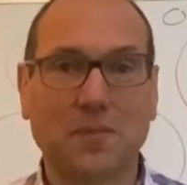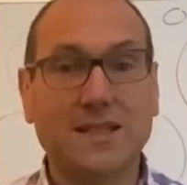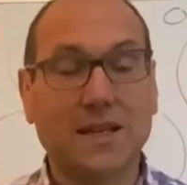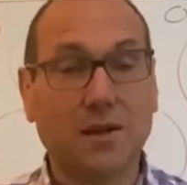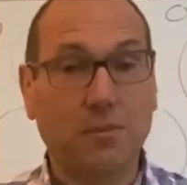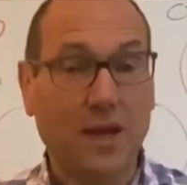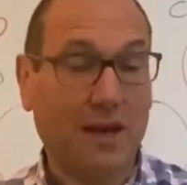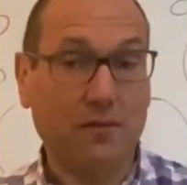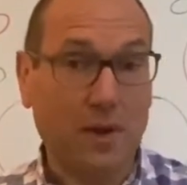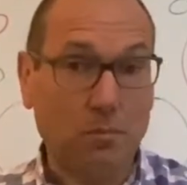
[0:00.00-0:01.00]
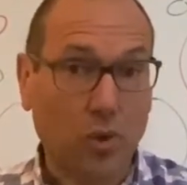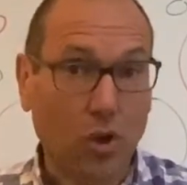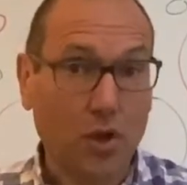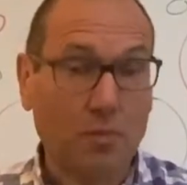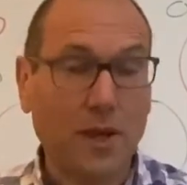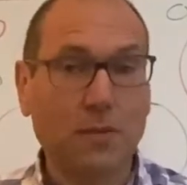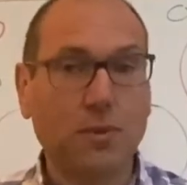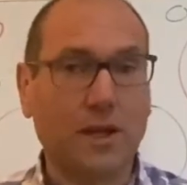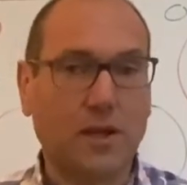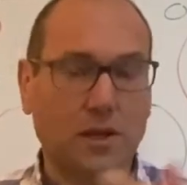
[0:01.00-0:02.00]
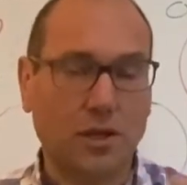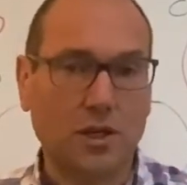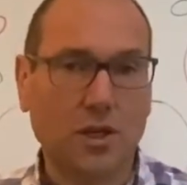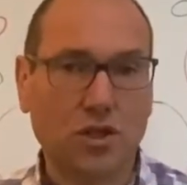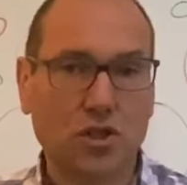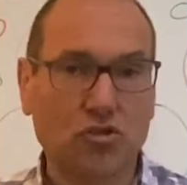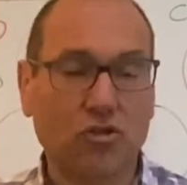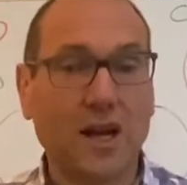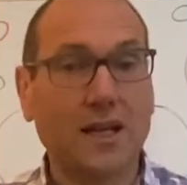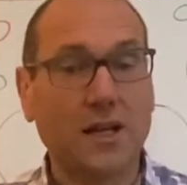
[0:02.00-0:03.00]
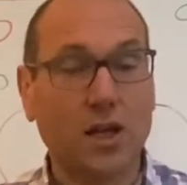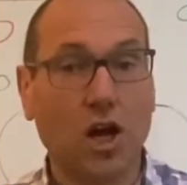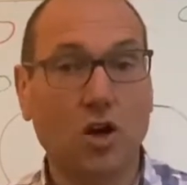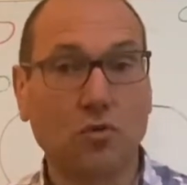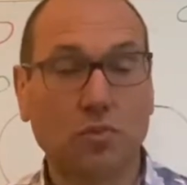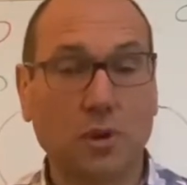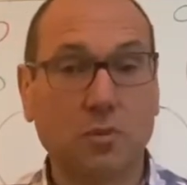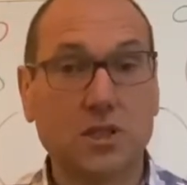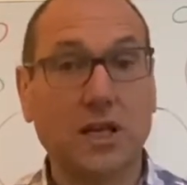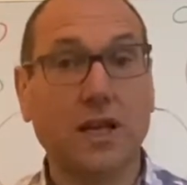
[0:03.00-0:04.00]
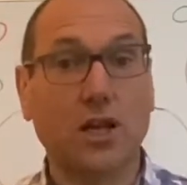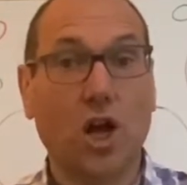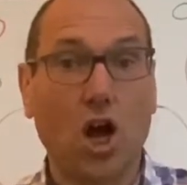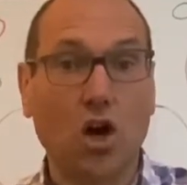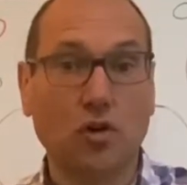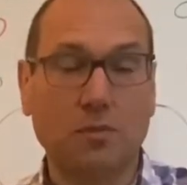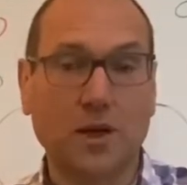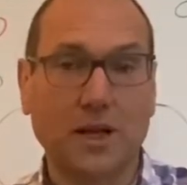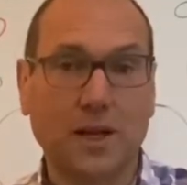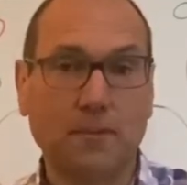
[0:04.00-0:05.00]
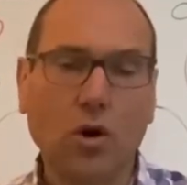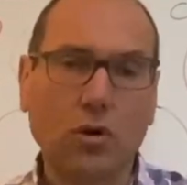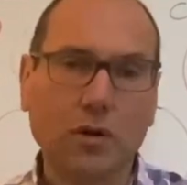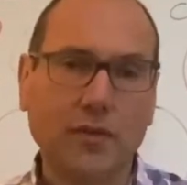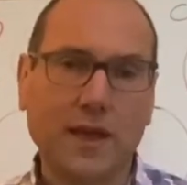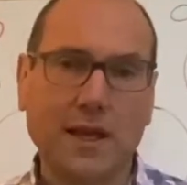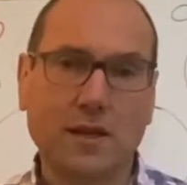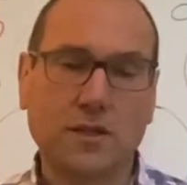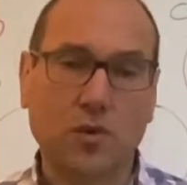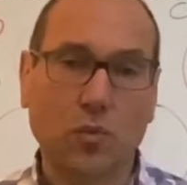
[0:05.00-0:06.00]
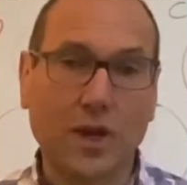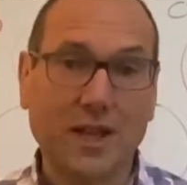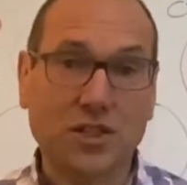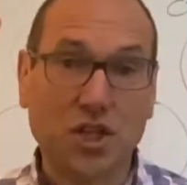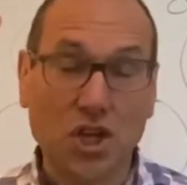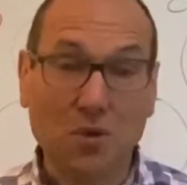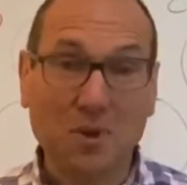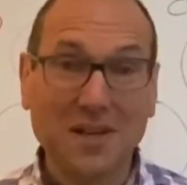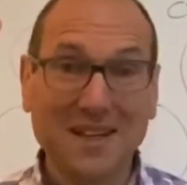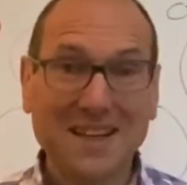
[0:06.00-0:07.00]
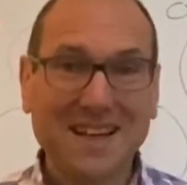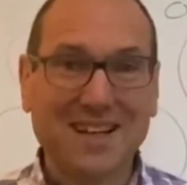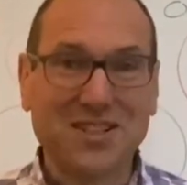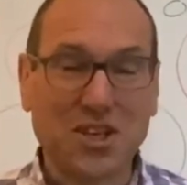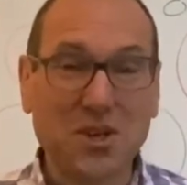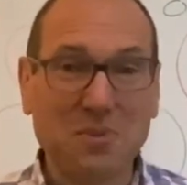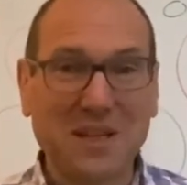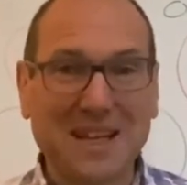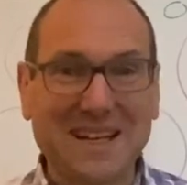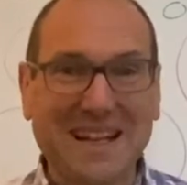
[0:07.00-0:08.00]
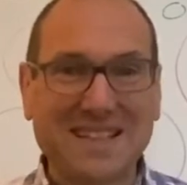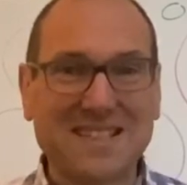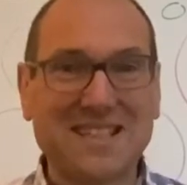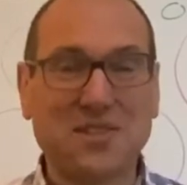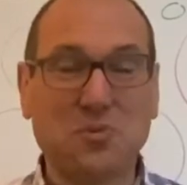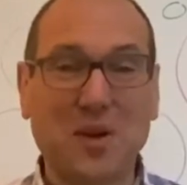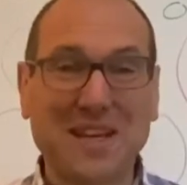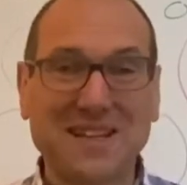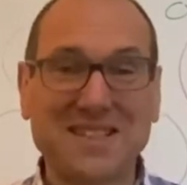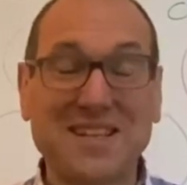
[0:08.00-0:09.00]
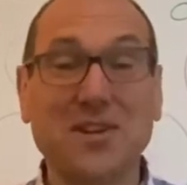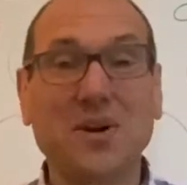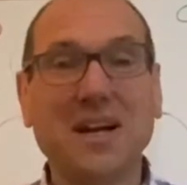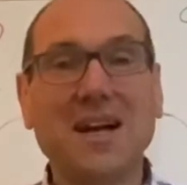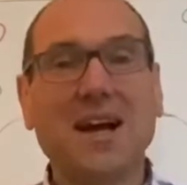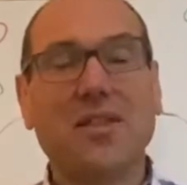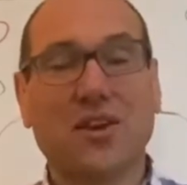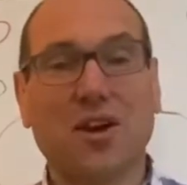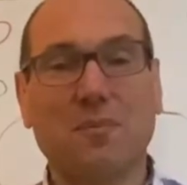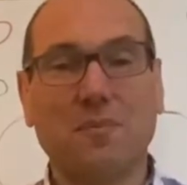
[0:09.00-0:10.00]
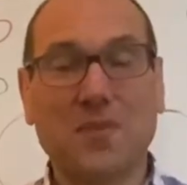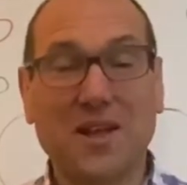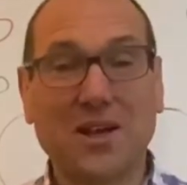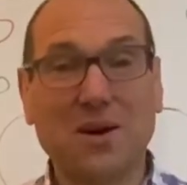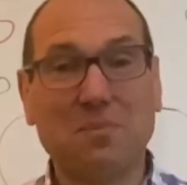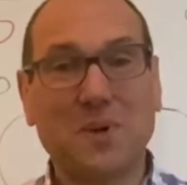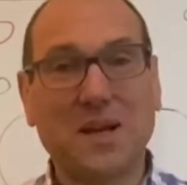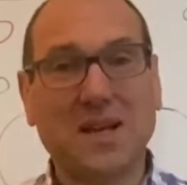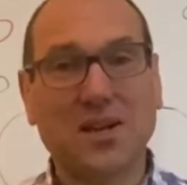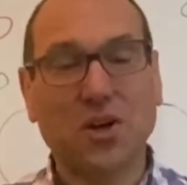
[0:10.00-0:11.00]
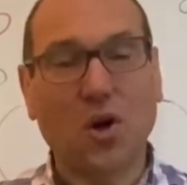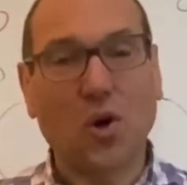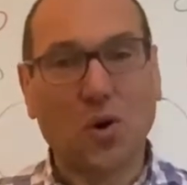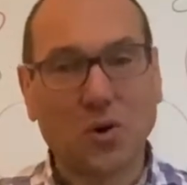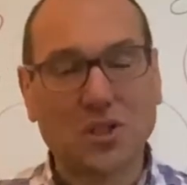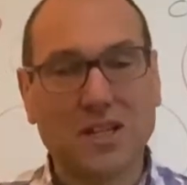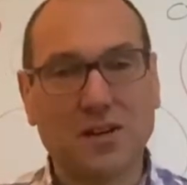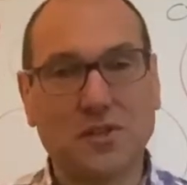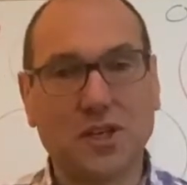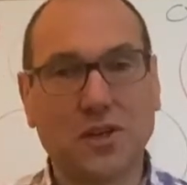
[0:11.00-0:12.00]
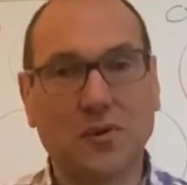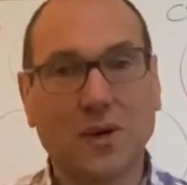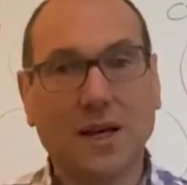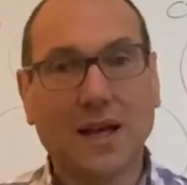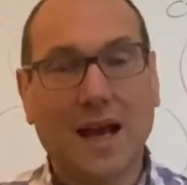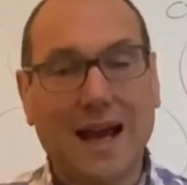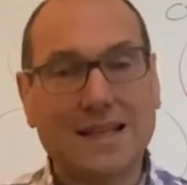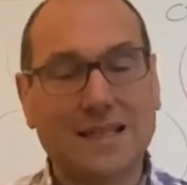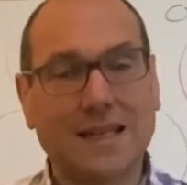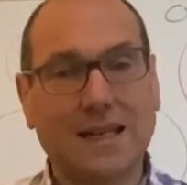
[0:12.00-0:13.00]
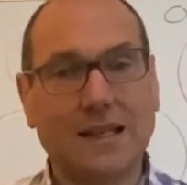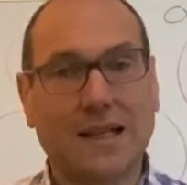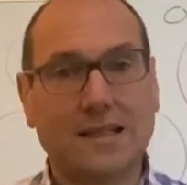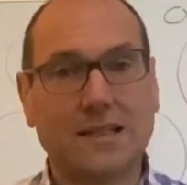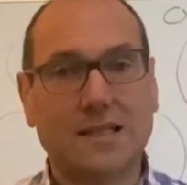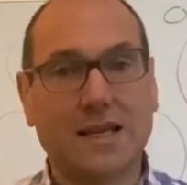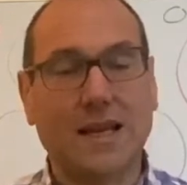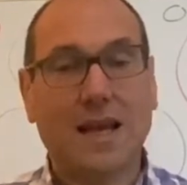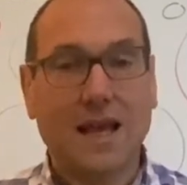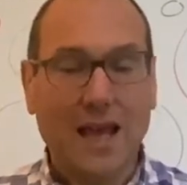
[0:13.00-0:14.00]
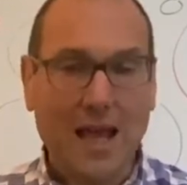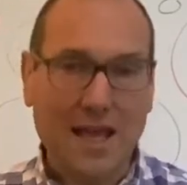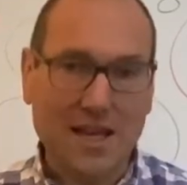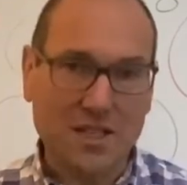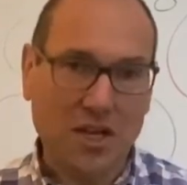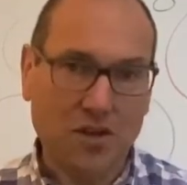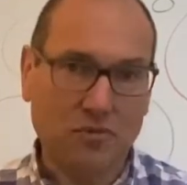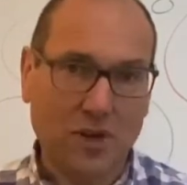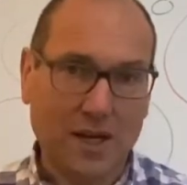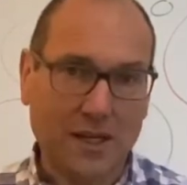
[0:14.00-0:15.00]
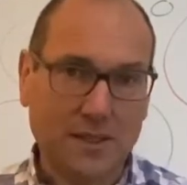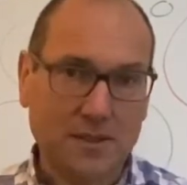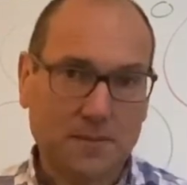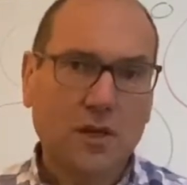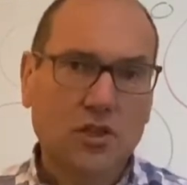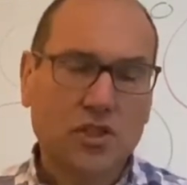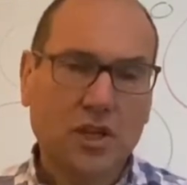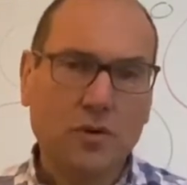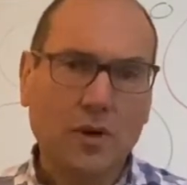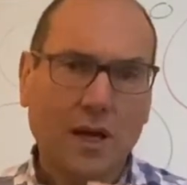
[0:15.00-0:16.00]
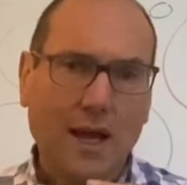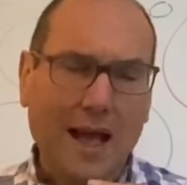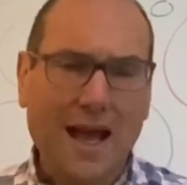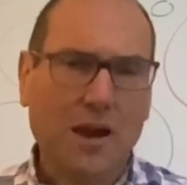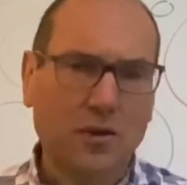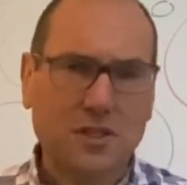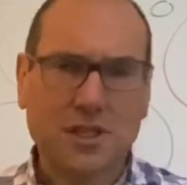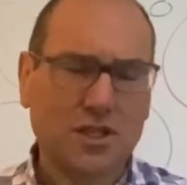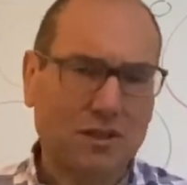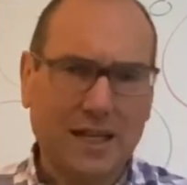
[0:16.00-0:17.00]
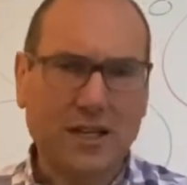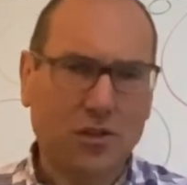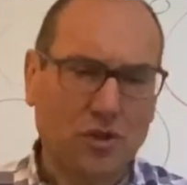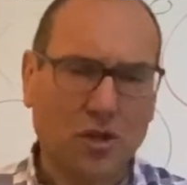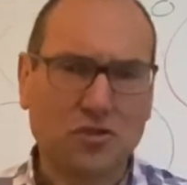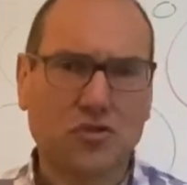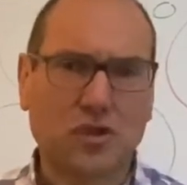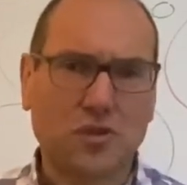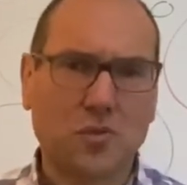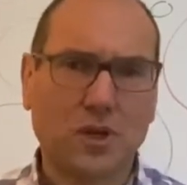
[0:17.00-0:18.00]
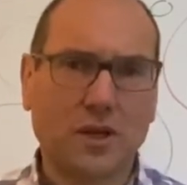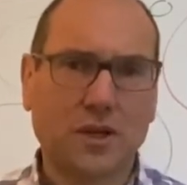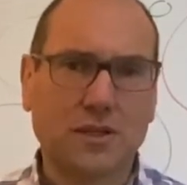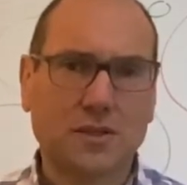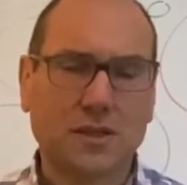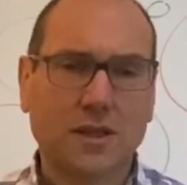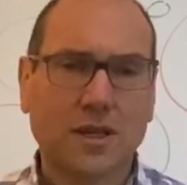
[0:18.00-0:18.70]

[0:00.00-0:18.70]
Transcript: It can employ people, it can conduct a trade, it can own property, it can owe money. All the things that we as human legal entities, we can do, the company can also do as a legal entity in its own right. So how does this legal construct works?